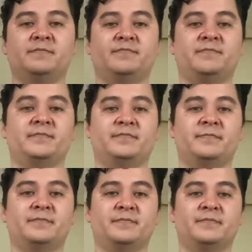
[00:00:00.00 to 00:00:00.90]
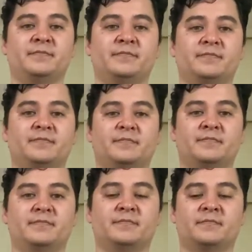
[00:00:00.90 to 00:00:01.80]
Nobody speaks.